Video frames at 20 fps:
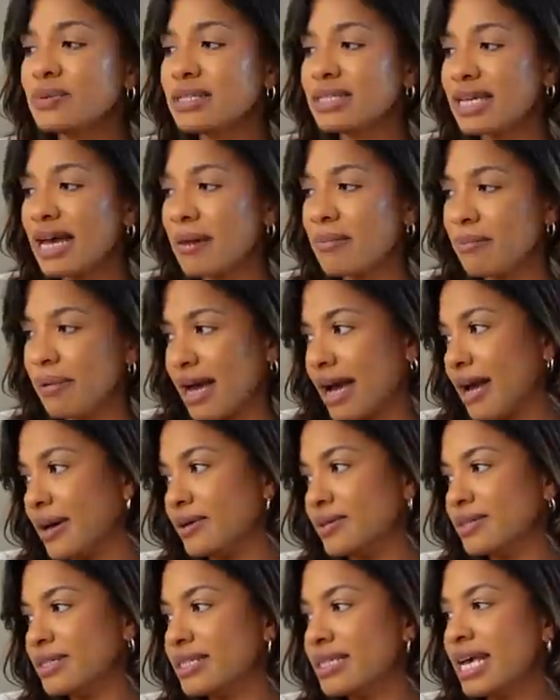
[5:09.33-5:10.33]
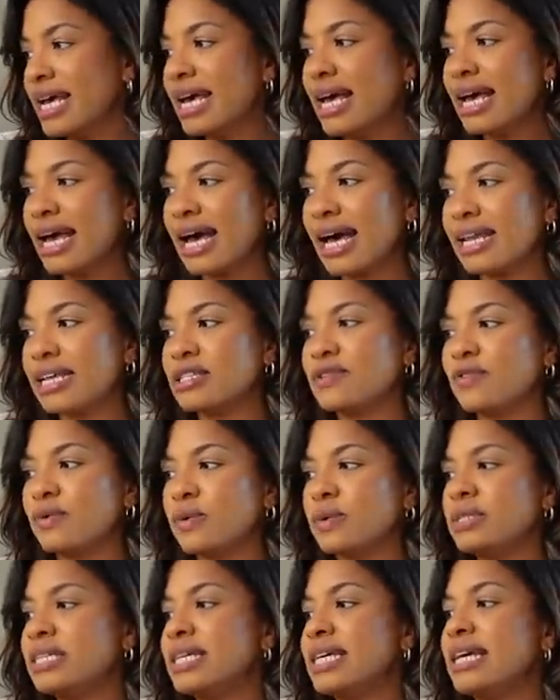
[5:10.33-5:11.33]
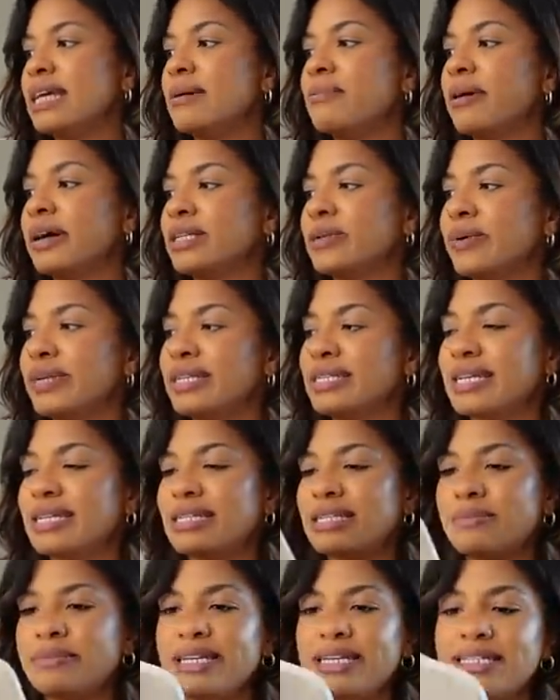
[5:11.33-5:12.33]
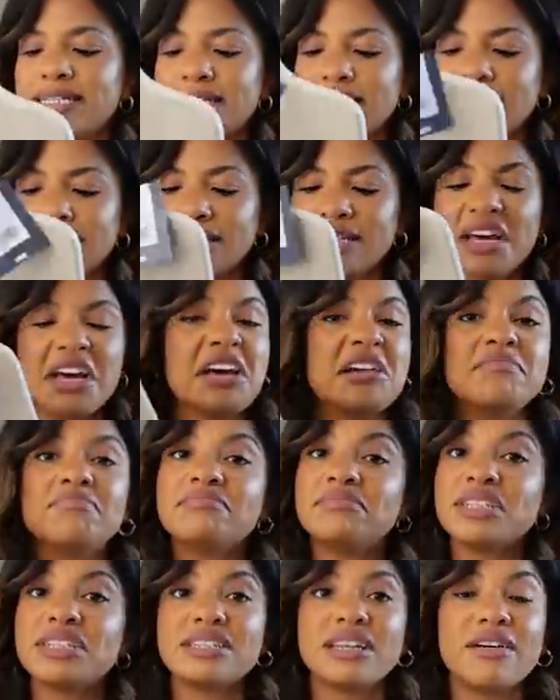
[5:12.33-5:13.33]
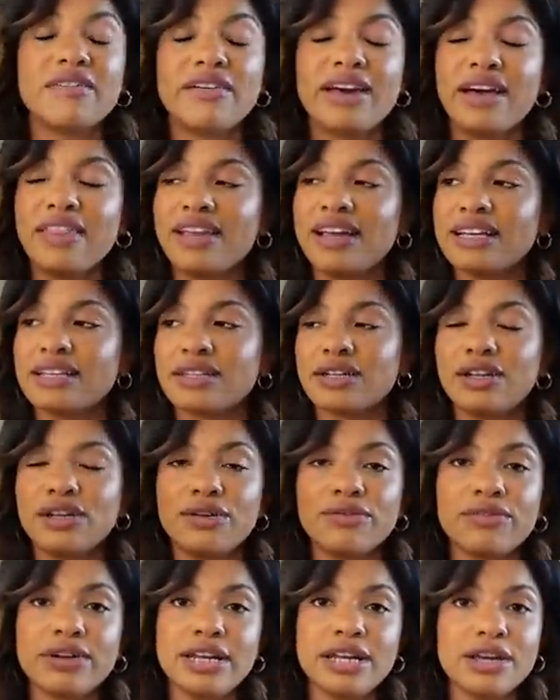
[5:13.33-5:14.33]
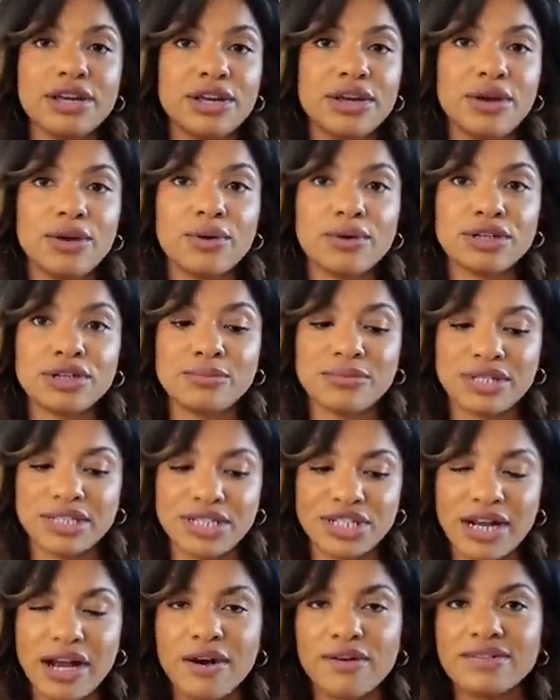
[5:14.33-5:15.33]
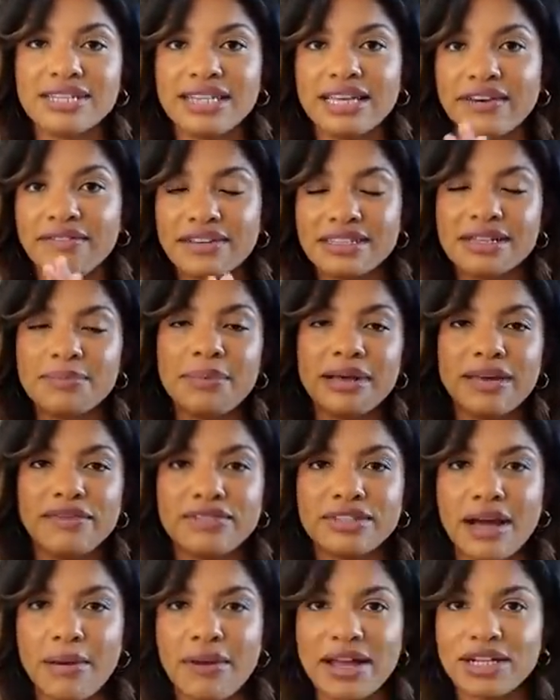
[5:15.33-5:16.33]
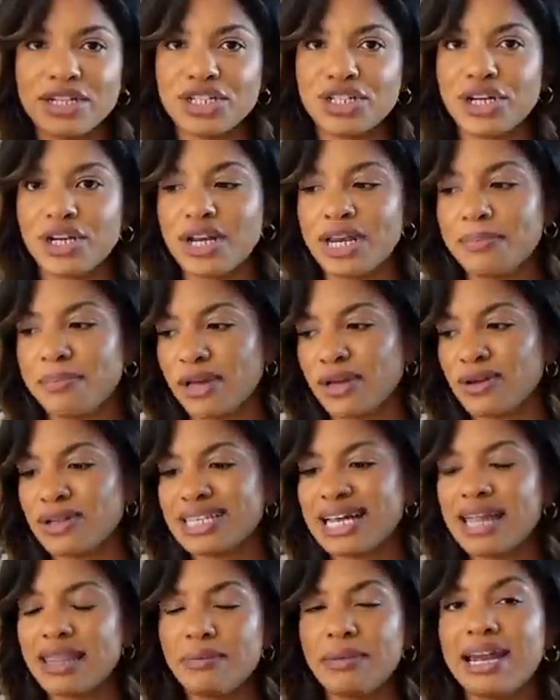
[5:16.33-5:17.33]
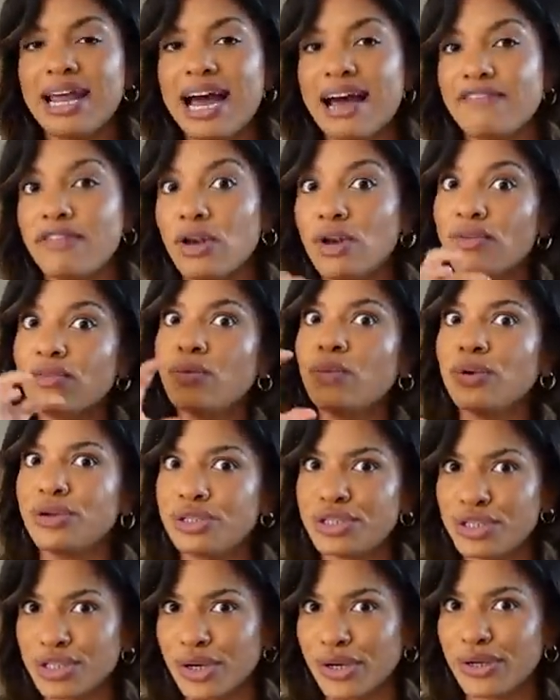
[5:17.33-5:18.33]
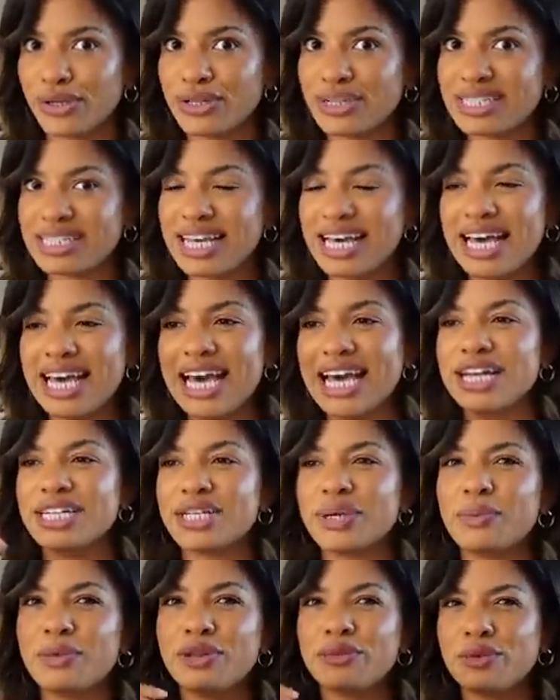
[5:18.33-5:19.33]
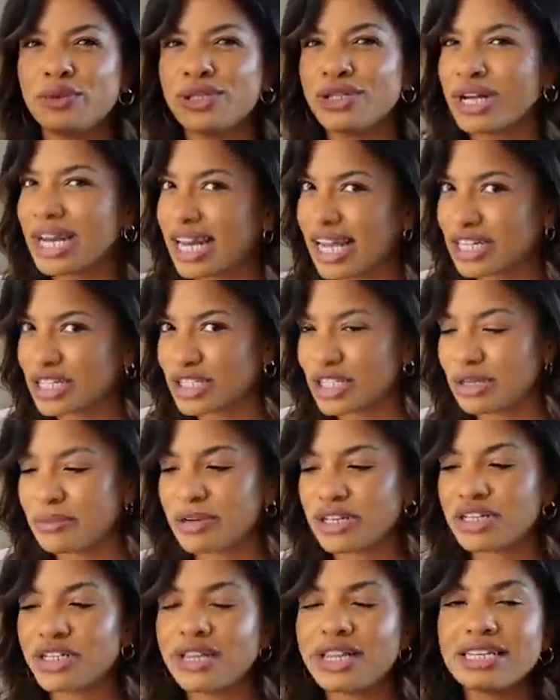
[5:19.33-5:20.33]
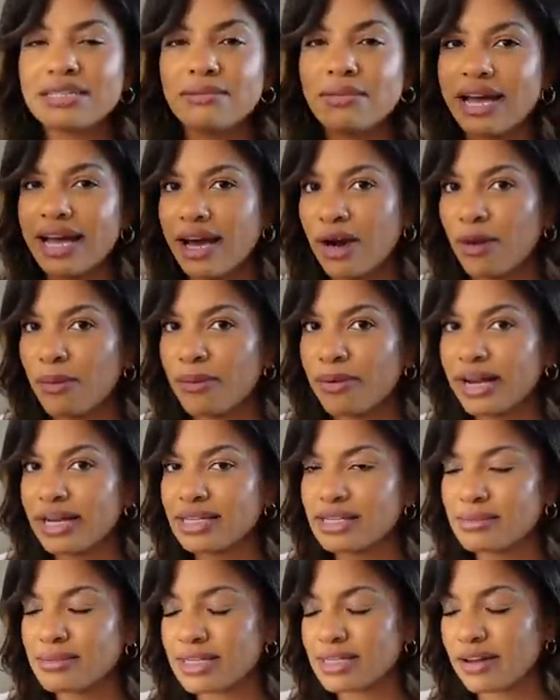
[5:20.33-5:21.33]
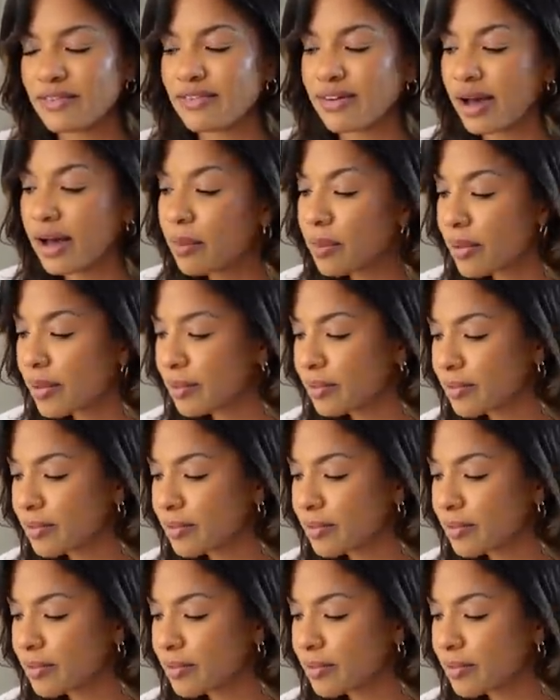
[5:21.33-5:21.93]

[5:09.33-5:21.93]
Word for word: was £10 and it's 40 by 20 centimetres. Just love it. I think it's going to look really cute on some shelves and give us a bit of dimension, because at the minute I have a lot of wood tones and I don't want them all to clash too much, so this might help break some stuff up.